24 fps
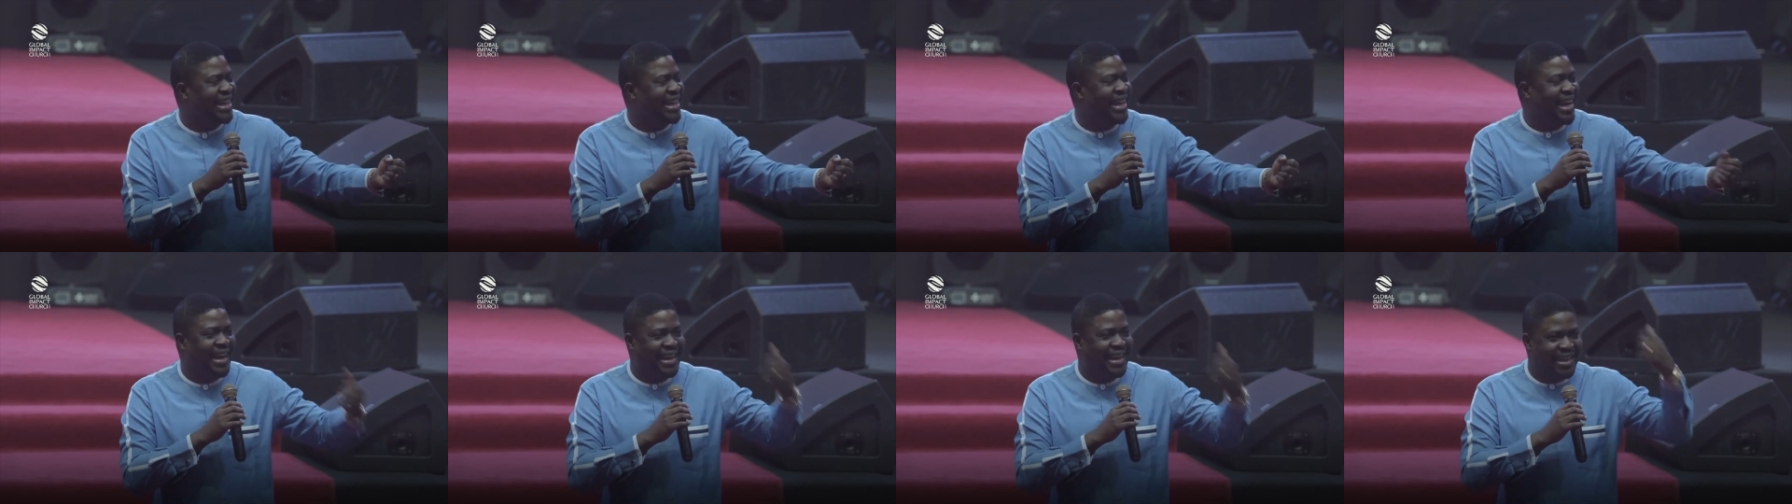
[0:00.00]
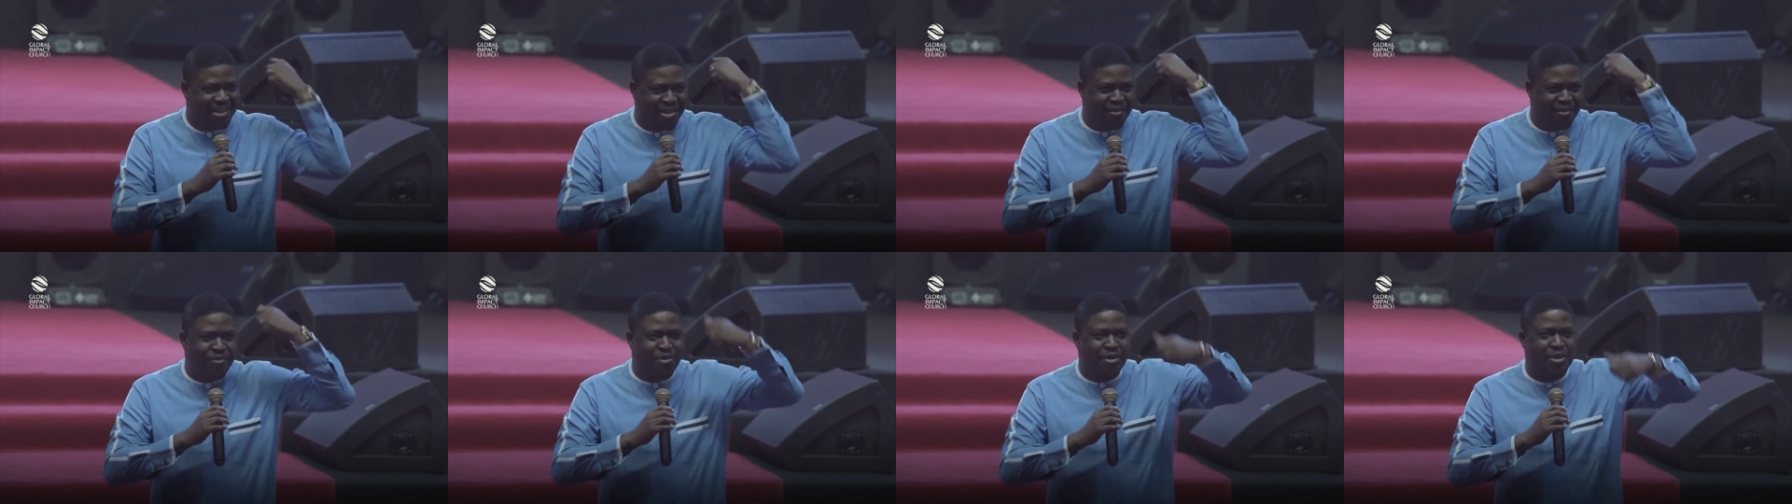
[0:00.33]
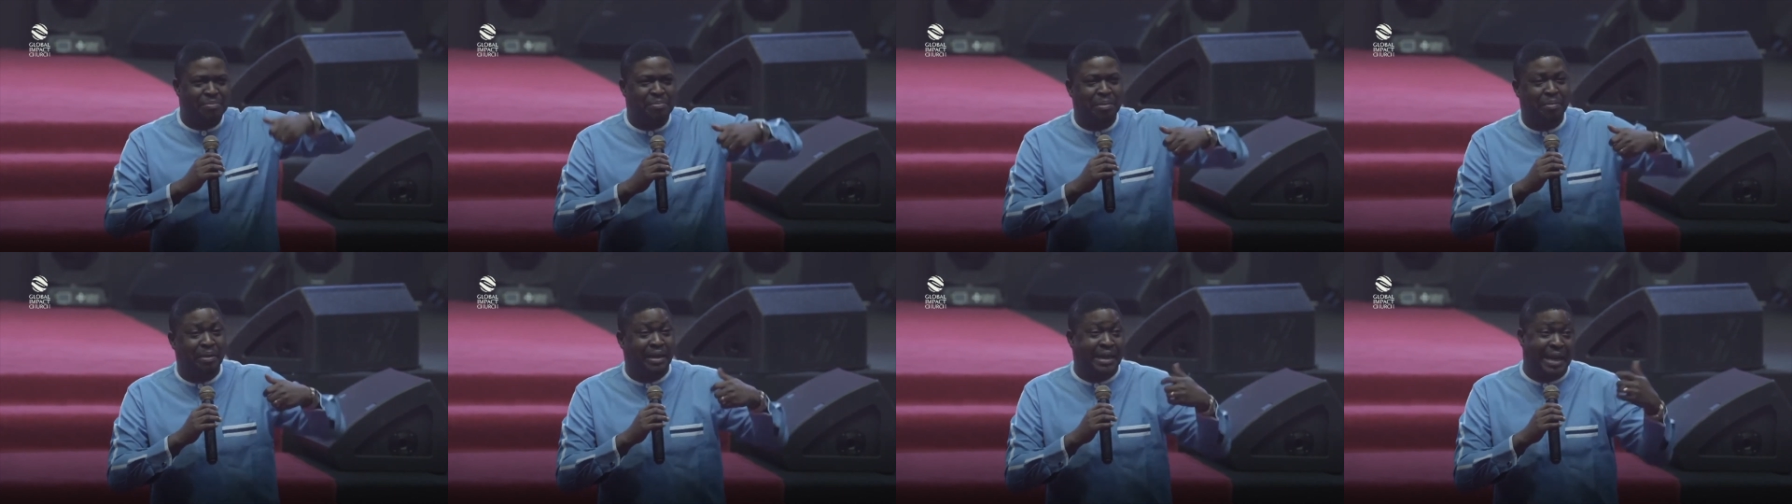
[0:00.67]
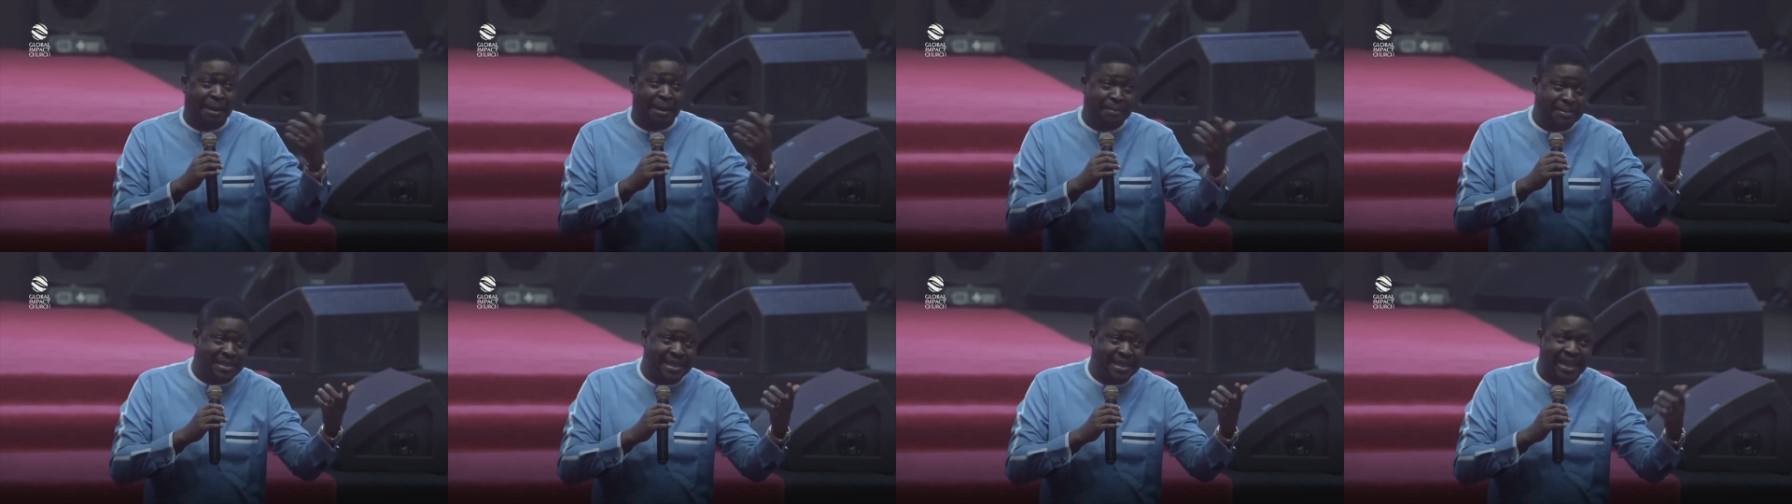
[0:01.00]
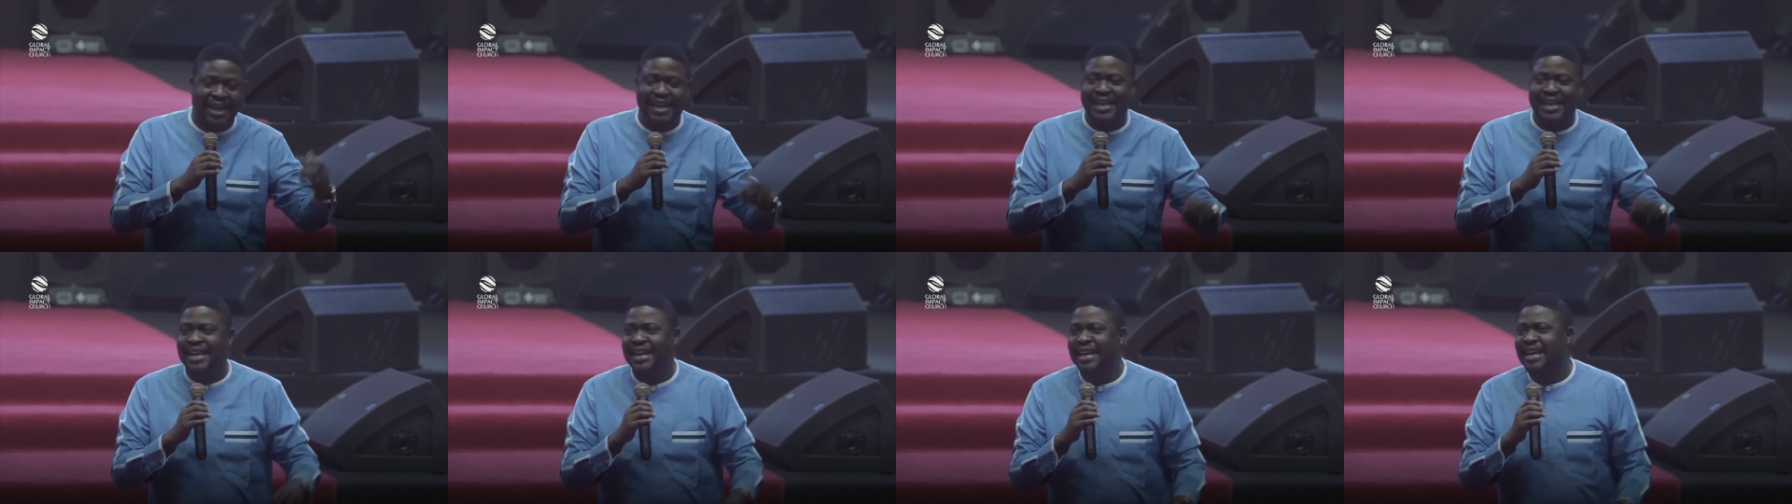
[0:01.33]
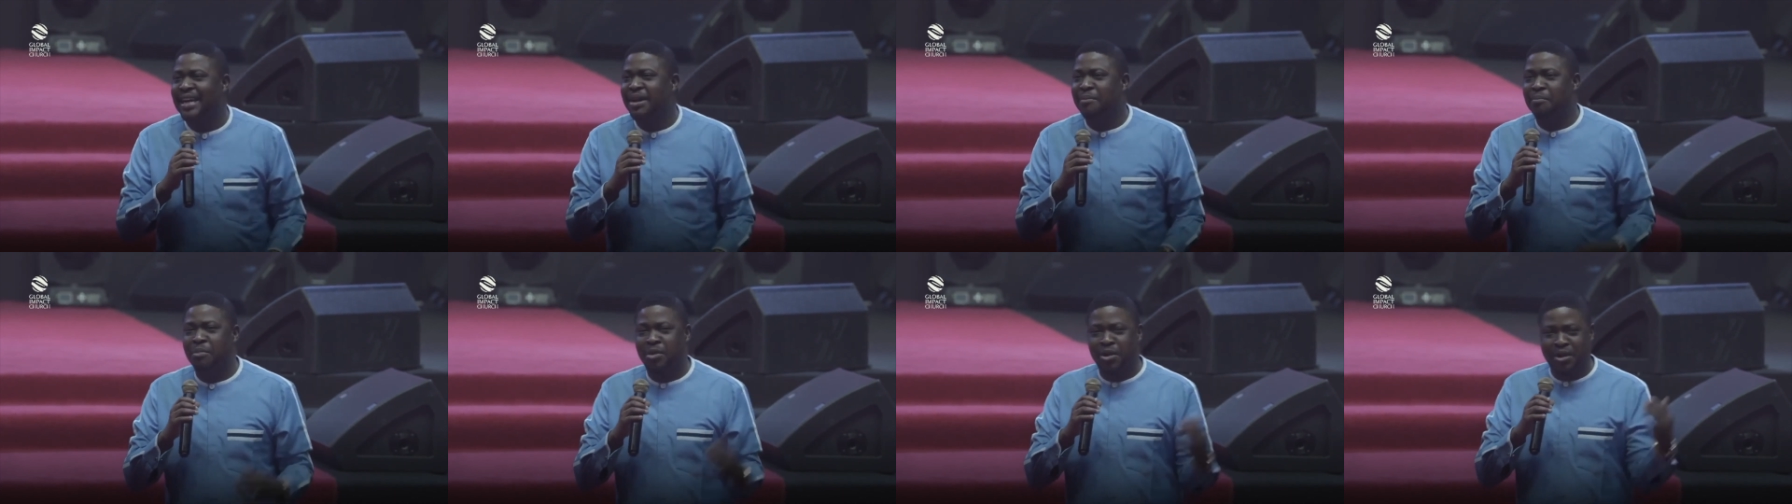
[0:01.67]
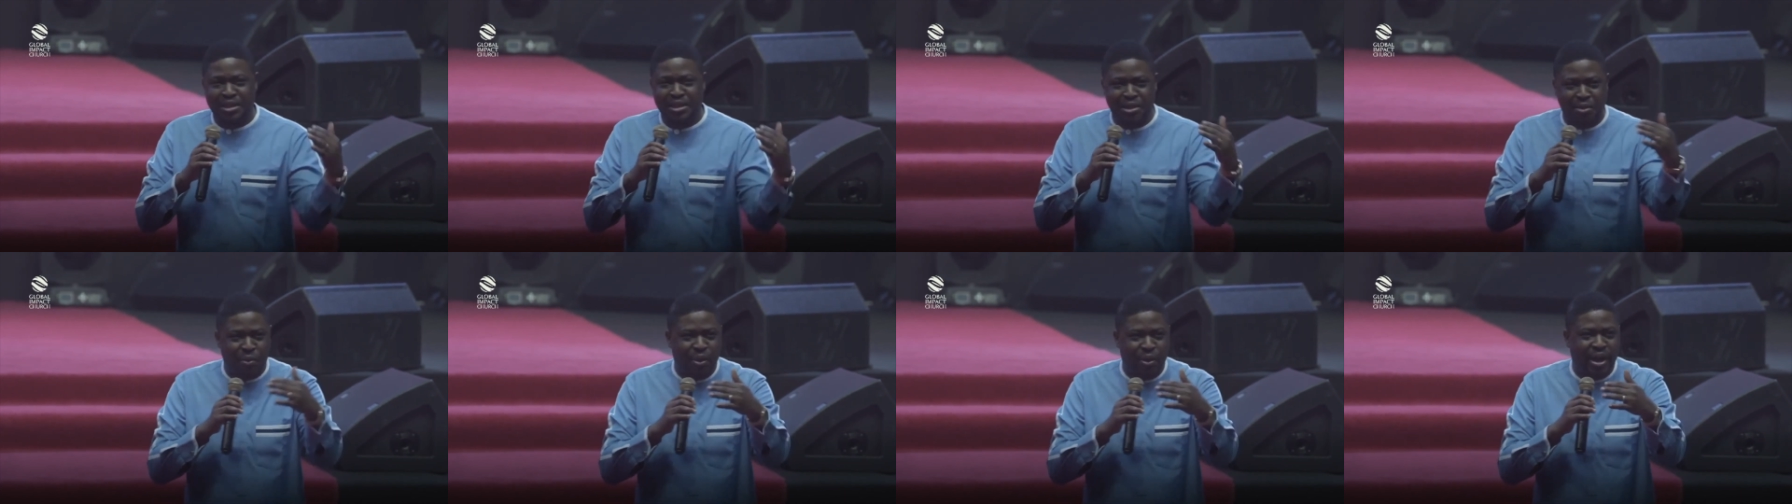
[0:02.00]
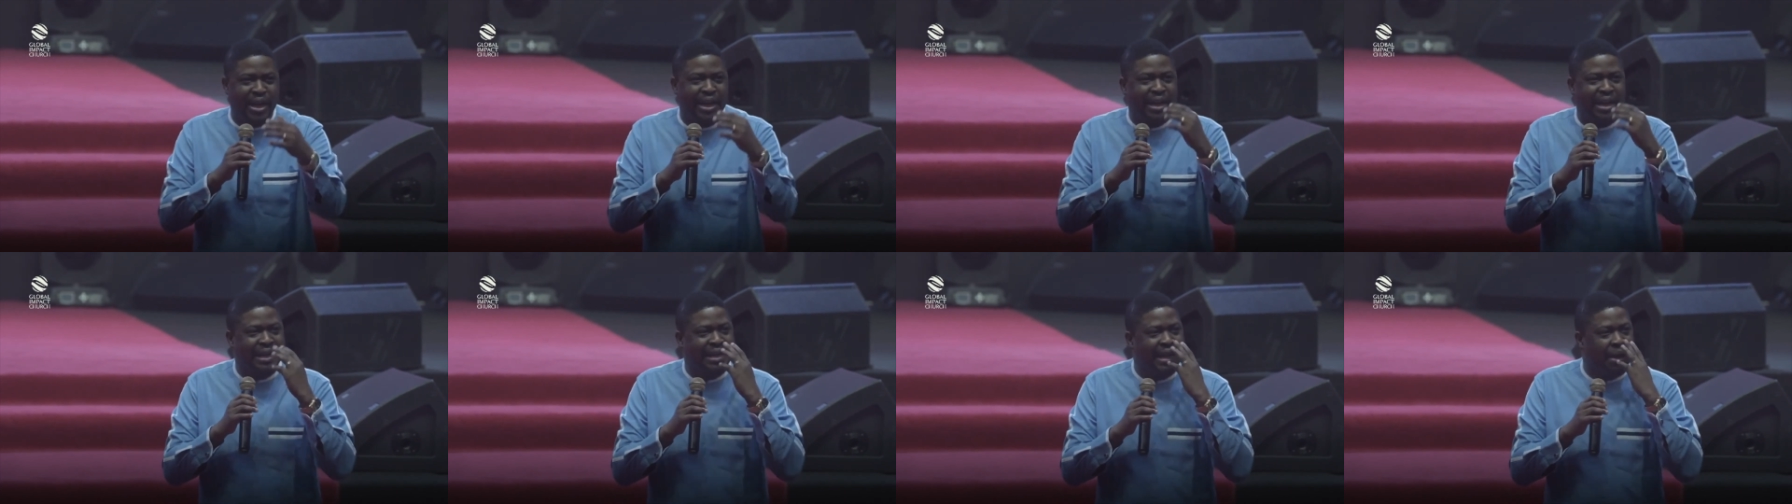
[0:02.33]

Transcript: and of course, maybe knapsack. But on the way,